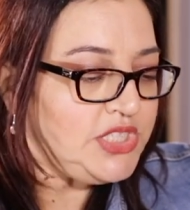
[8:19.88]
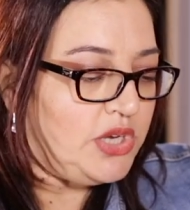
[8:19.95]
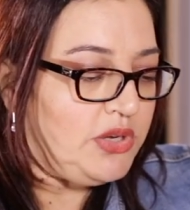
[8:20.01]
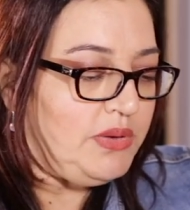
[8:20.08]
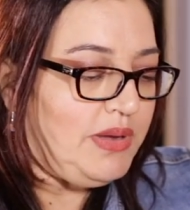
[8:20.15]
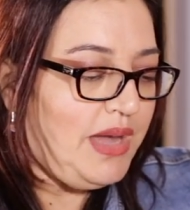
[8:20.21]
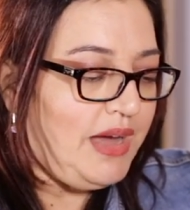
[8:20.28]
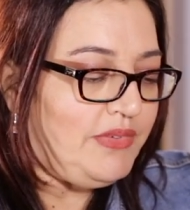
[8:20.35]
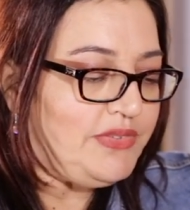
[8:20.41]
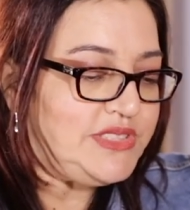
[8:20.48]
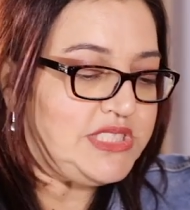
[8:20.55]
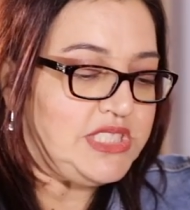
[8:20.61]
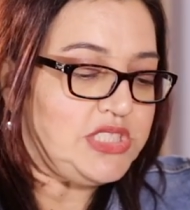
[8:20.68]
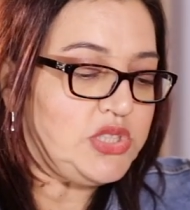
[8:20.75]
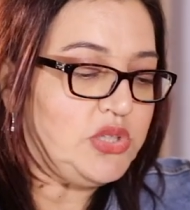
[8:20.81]
So I
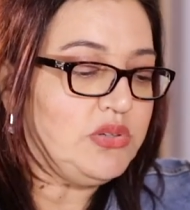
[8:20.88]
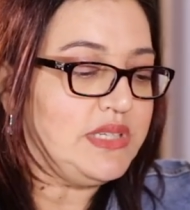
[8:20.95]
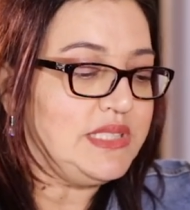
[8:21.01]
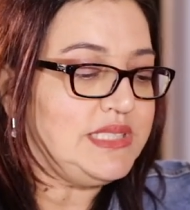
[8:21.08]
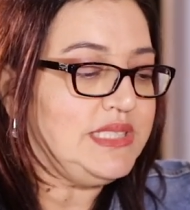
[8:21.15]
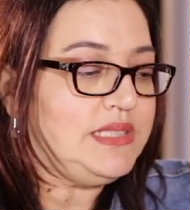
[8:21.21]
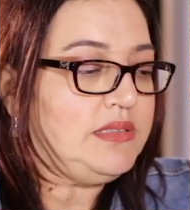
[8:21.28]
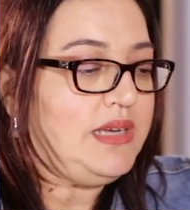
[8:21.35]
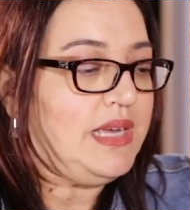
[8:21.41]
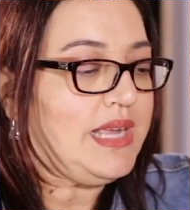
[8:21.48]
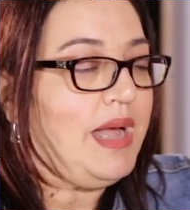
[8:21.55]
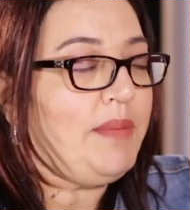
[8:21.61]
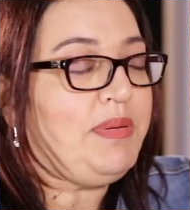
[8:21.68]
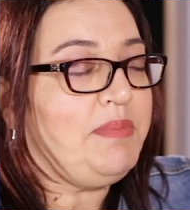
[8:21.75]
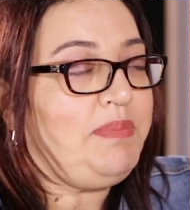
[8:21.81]
was just talking to a
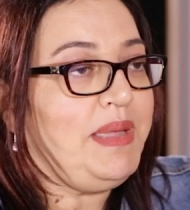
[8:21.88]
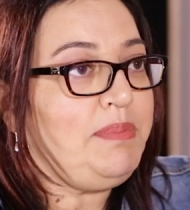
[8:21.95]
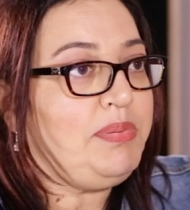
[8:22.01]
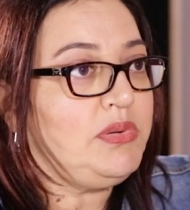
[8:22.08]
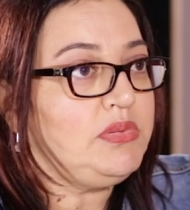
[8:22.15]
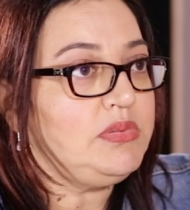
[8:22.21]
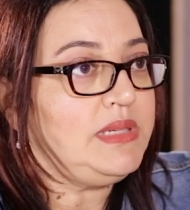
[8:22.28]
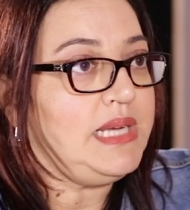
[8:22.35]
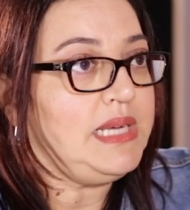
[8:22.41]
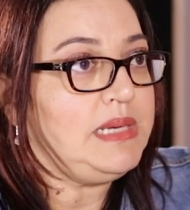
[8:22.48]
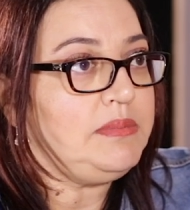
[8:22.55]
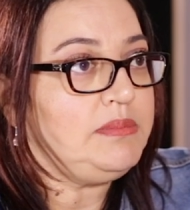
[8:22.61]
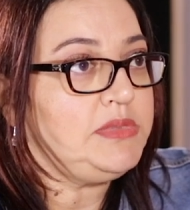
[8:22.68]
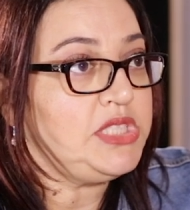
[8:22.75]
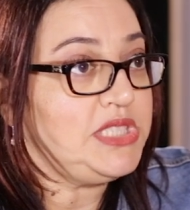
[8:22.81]
couple of people
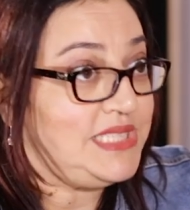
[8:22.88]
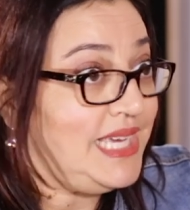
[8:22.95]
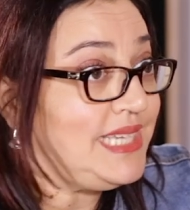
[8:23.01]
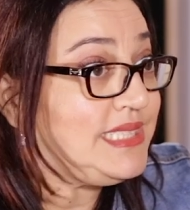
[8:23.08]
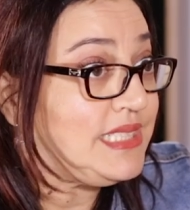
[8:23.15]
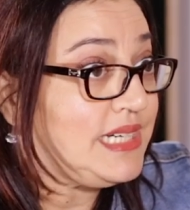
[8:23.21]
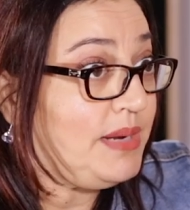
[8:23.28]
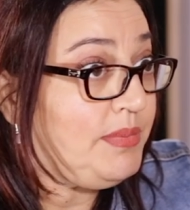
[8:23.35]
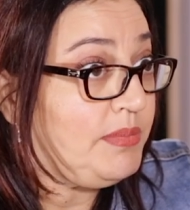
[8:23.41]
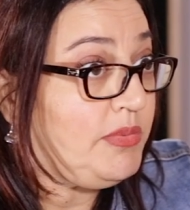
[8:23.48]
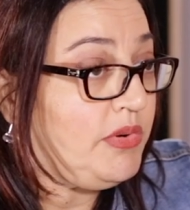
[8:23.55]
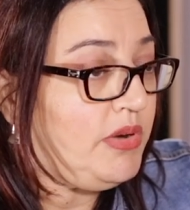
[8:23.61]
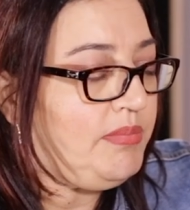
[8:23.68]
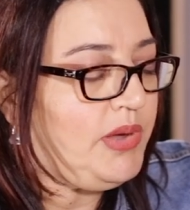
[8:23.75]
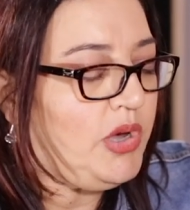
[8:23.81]
just yesterday when
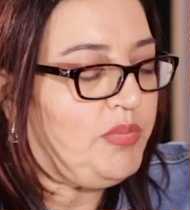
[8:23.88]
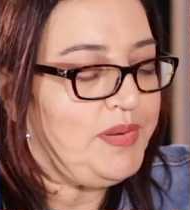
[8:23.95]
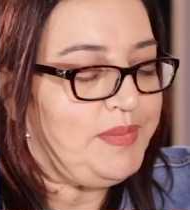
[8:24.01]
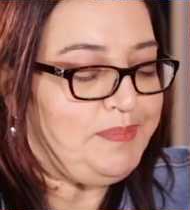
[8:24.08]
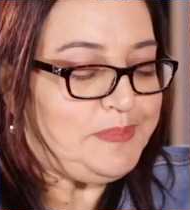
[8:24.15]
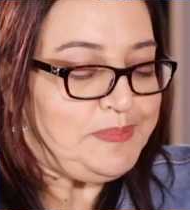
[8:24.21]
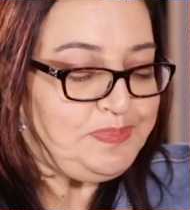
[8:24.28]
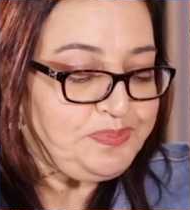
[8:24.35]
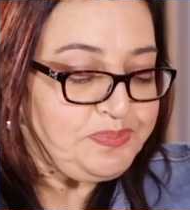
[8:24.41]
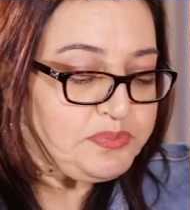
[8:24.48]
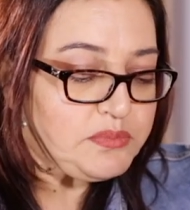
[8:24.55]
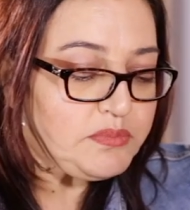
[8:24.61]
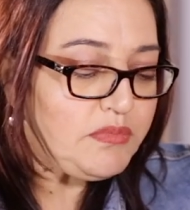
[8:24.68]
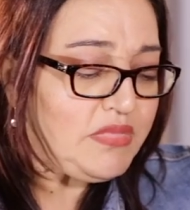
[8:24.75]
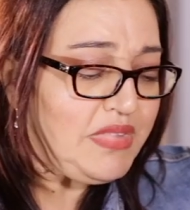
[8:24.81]
we were in Melbourne,
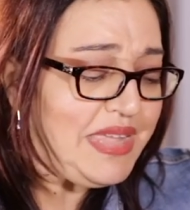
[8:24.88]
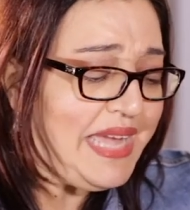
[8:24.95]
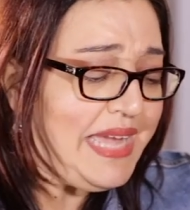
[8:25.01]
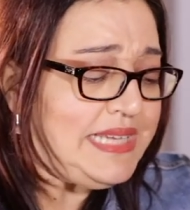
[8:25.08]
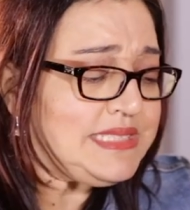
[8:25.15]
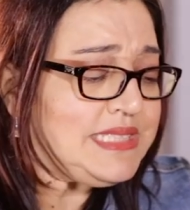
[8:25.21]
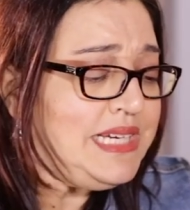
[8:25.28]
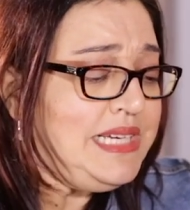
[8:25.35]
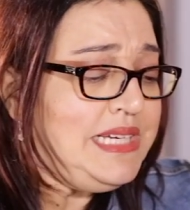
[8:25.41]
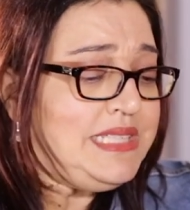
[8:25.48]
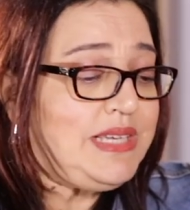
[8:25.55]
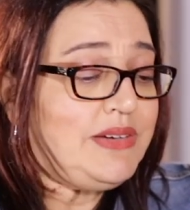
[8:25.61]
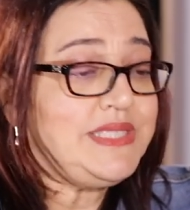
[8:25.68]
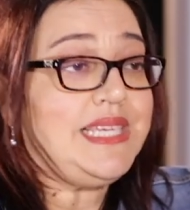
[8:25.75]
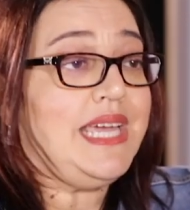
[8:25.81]
and
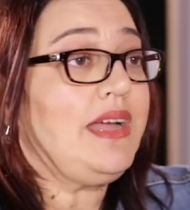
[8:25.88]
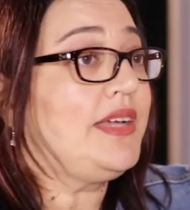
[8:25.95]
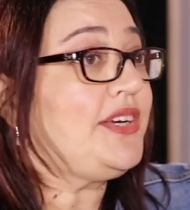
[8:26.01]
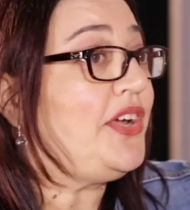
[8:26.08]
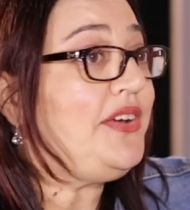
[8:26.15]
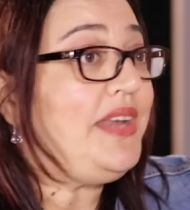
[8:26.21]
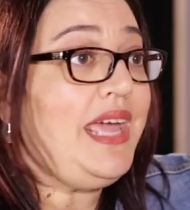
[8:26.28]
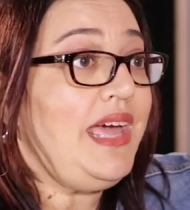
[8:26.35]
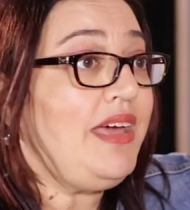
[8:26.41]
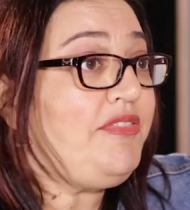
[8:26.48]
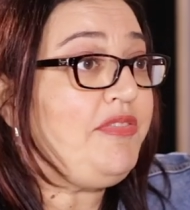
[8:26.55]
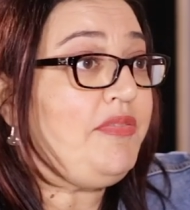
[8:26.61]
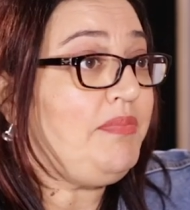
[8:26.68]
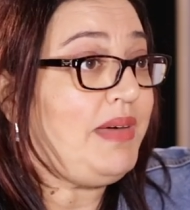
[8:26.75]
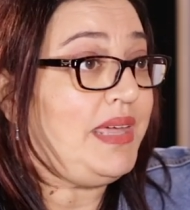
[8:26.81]
they were saying, I don't
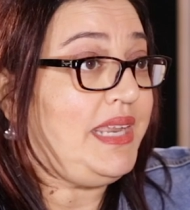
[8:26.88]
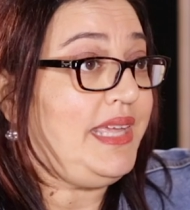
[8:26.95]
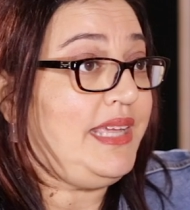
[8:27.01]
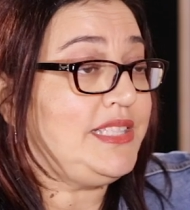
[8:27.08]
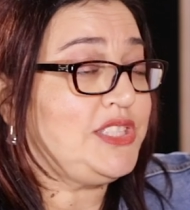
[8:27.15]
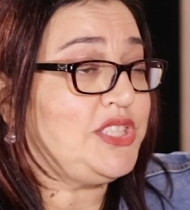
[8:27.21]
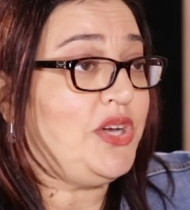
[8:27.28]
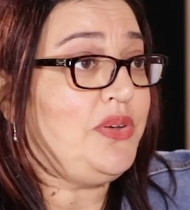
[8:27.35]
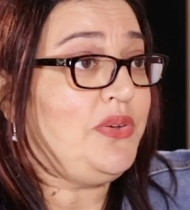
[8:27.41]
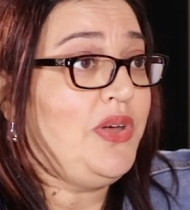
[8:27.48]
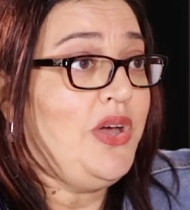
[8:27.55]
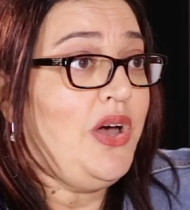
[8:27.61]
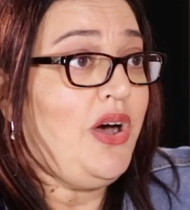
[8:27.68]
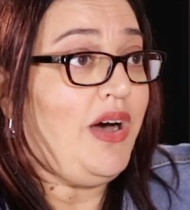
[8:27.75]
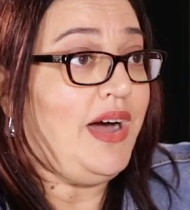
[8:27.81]
have money, so
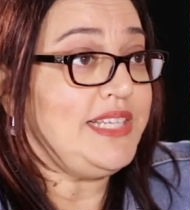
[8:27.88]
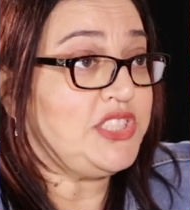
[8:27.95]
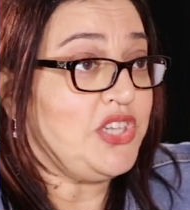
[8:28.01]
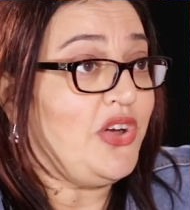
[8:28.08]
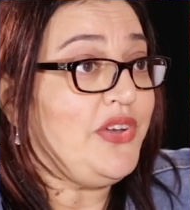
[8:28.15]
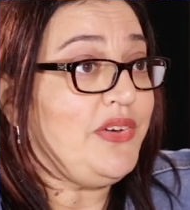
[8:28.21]
I